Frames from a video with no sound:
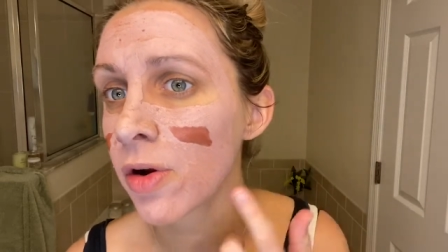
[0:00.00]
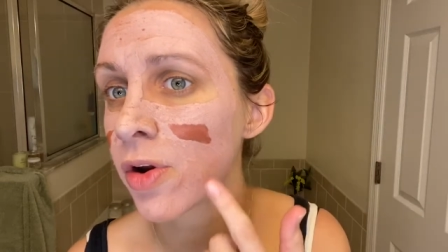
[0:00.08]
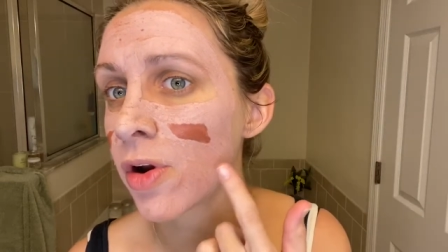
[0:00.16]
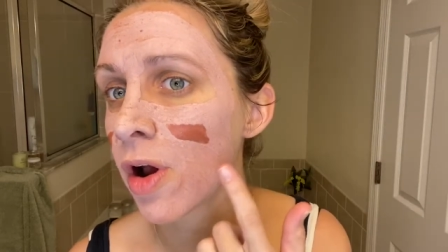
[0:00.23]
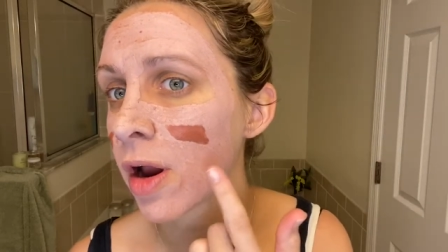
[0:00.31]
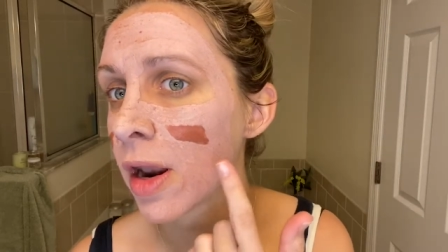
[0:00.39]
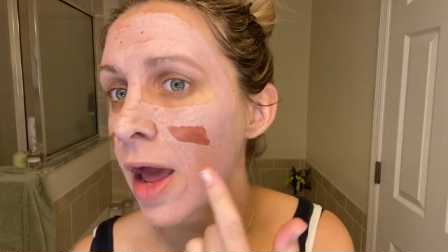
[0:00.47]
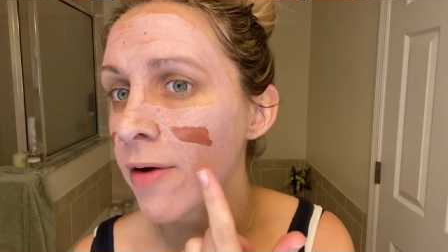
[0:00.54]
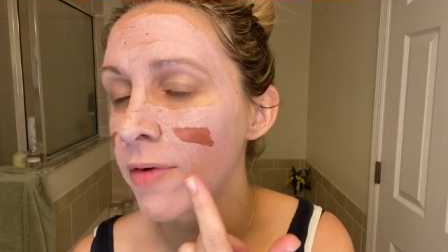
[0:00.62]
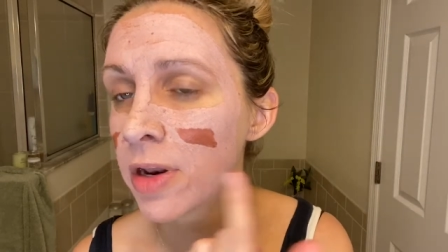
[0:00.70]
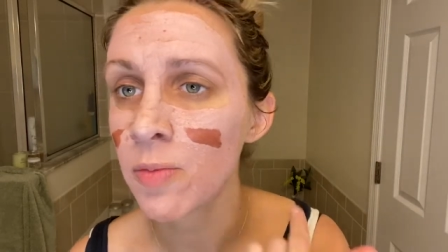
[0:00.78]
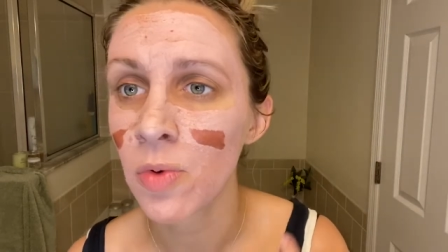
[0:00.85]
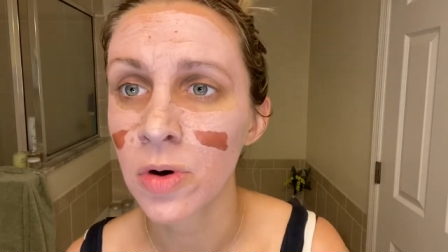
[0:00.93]
You're not gonna have
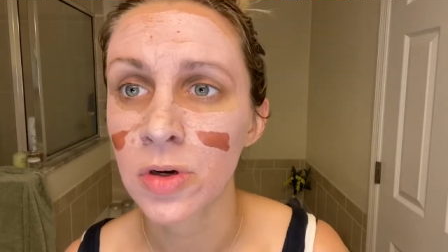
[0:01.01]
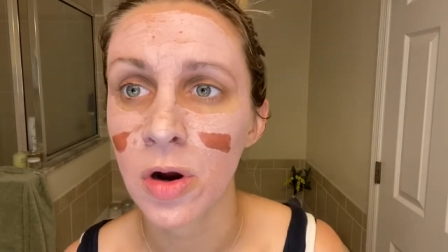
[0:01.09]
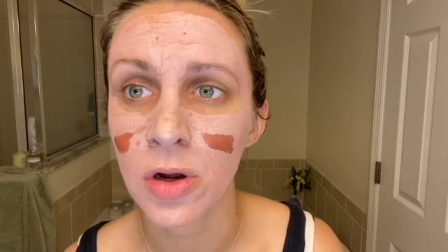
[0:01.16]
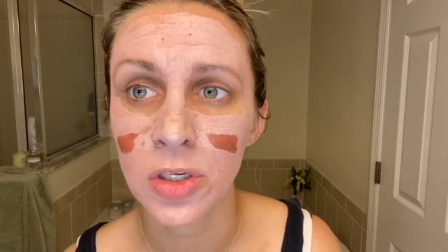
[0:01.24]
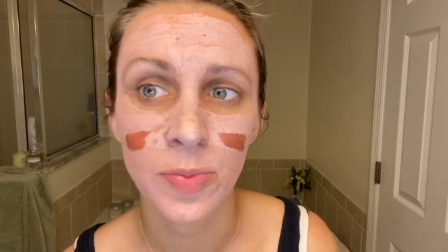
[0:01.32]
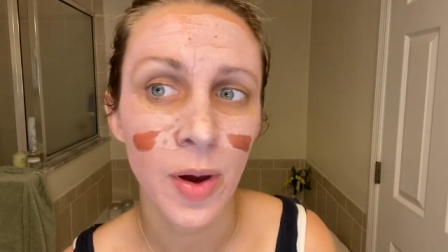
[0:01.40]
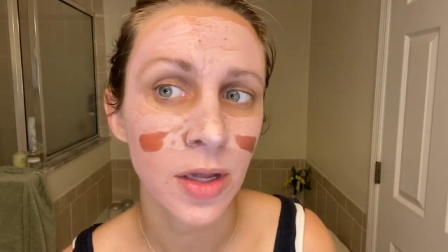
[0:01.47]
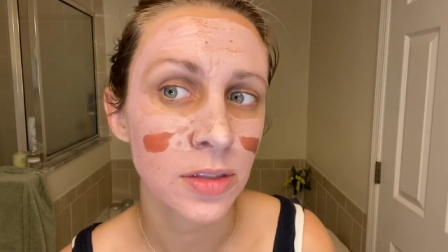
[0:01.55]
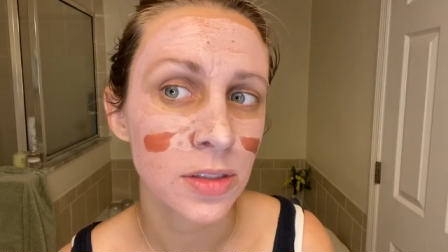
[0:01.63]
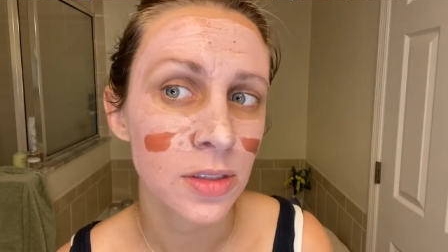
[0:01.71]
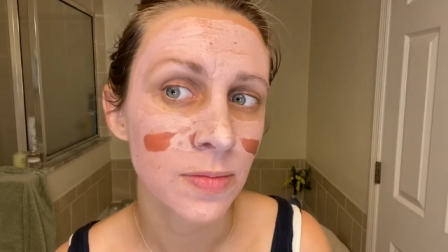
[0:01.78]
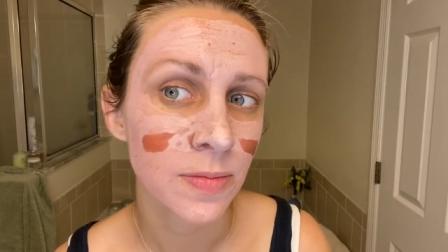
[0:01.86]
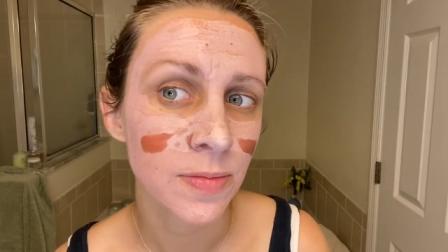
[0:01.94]
any more dark
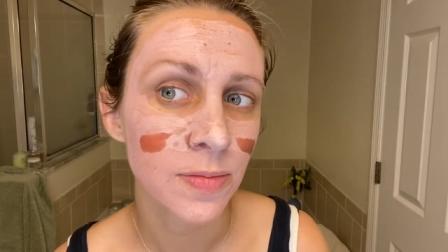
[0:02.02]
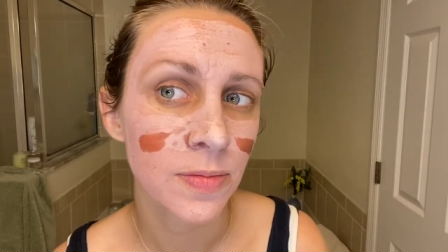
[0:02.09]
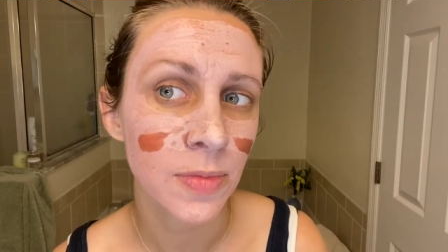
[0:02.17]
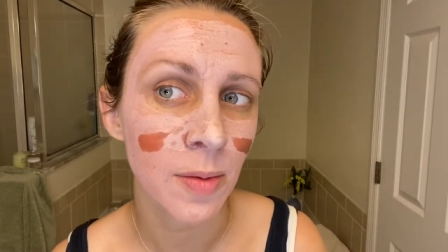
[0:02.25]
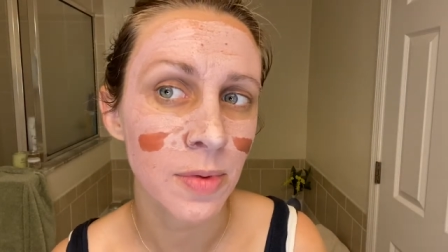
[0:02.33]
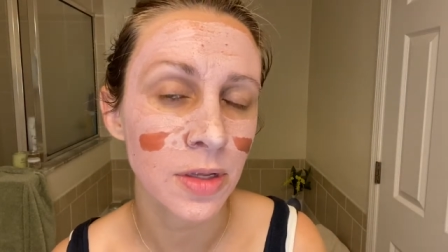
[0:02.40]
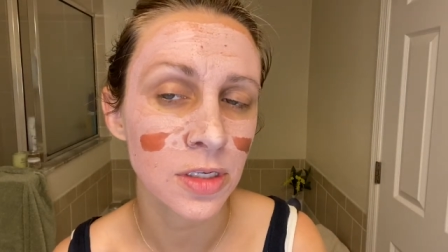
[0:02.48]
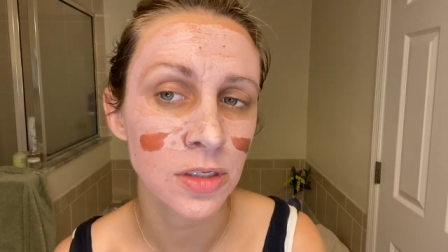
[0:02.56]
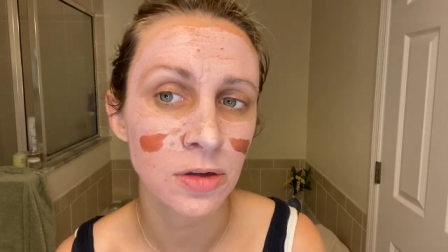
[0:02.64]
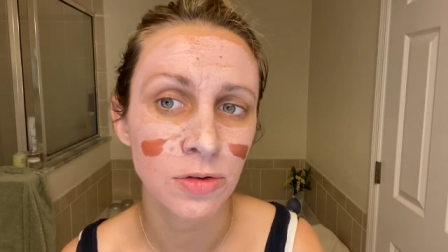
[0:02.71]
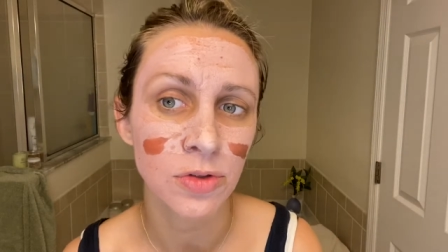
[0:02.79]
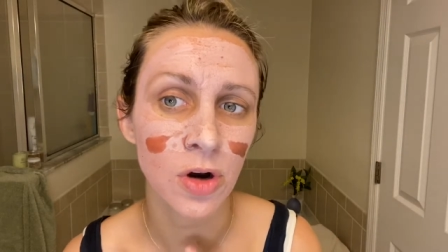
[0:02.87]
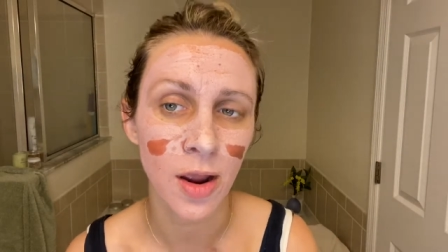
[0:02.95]
spots. That means it's
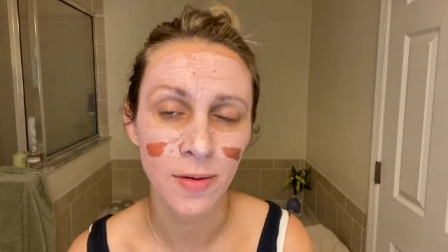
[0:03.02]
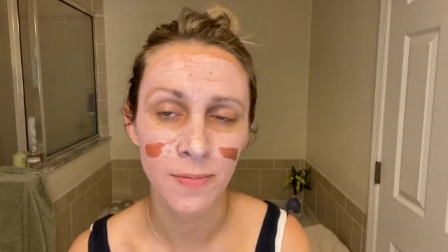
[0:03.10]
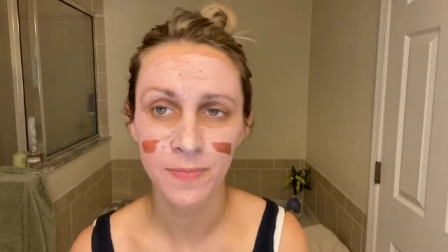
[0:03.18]
all dry.